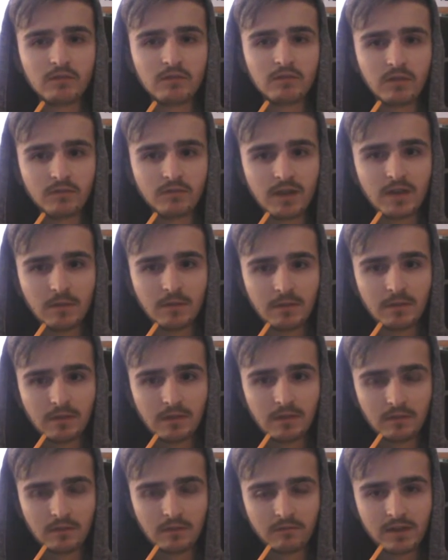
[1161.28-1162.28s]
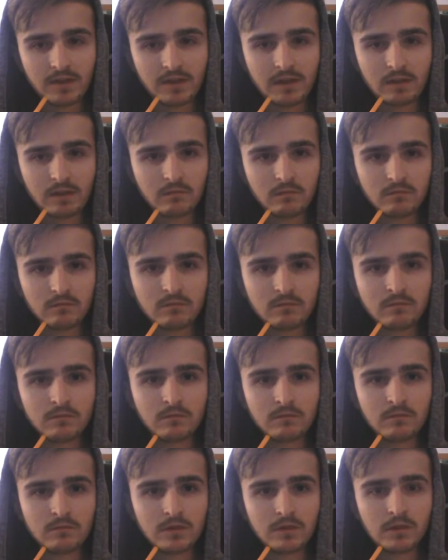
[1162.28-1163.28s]
you know. So
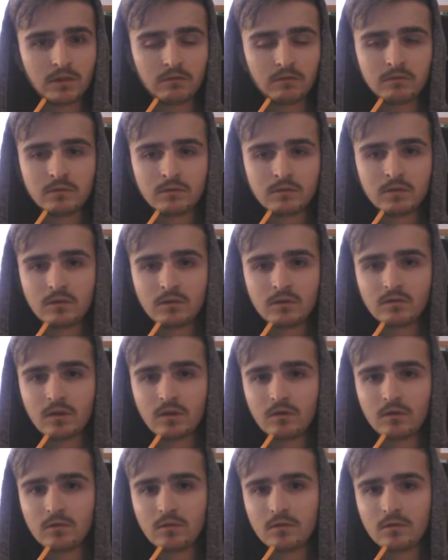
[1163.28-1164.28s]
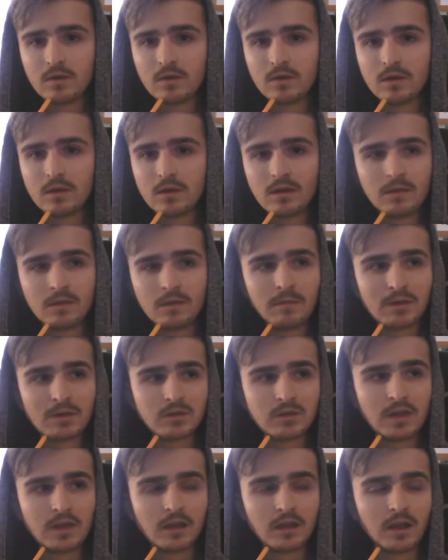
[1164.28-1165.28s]
imagine that like a balloon, right? Mine
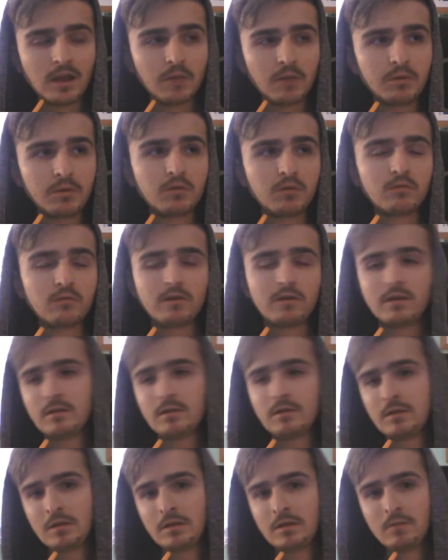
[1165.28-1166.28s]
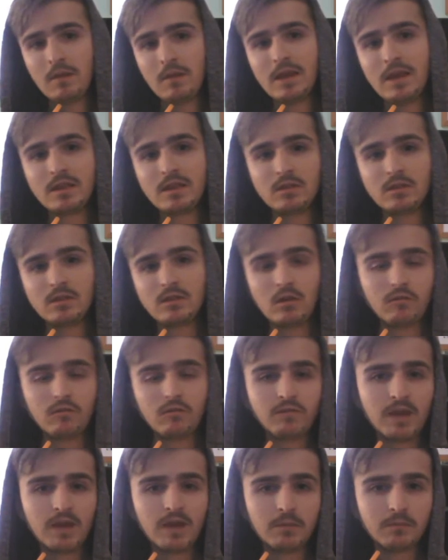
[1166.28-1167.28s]
don't fill up all the way. So this
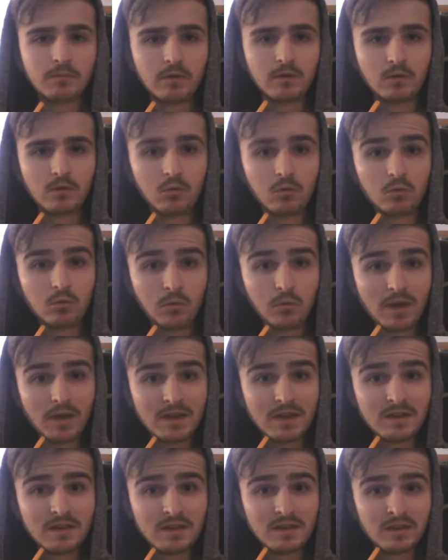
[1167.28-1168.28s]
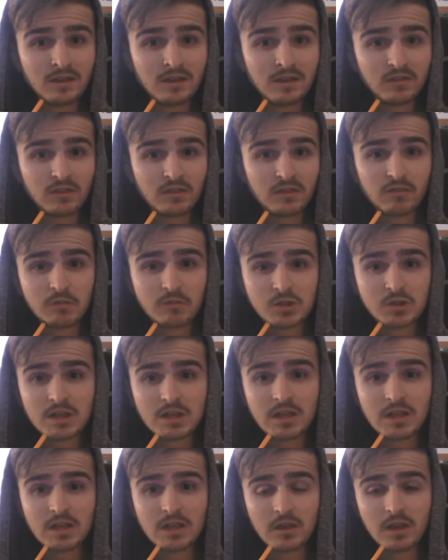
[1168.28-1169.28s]
machine at night, it's the
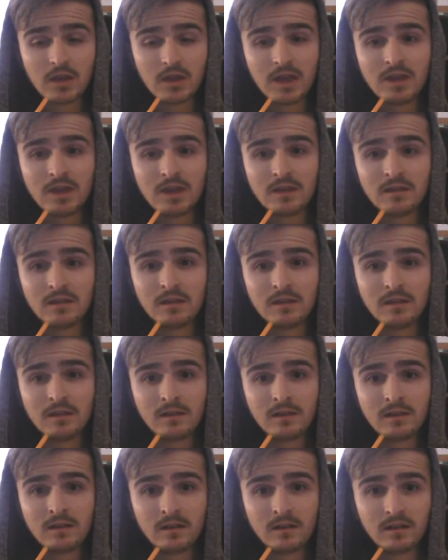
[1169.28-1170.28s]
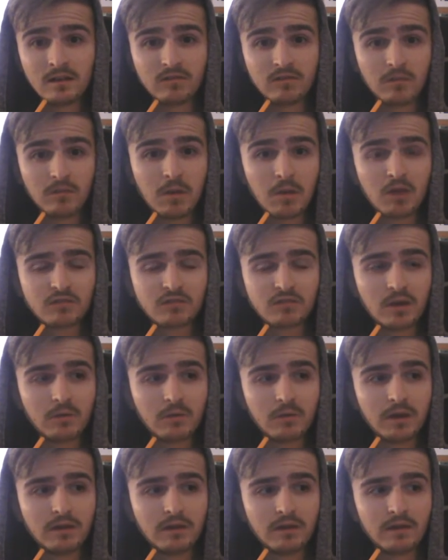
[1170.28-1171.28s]
mask I wear, and it enables, like, imagine
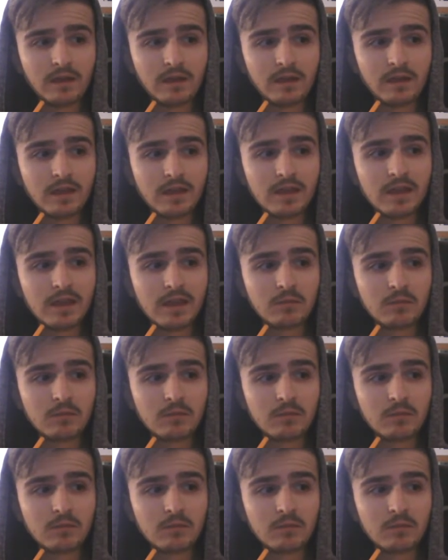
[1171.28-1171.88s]
Bane, basically,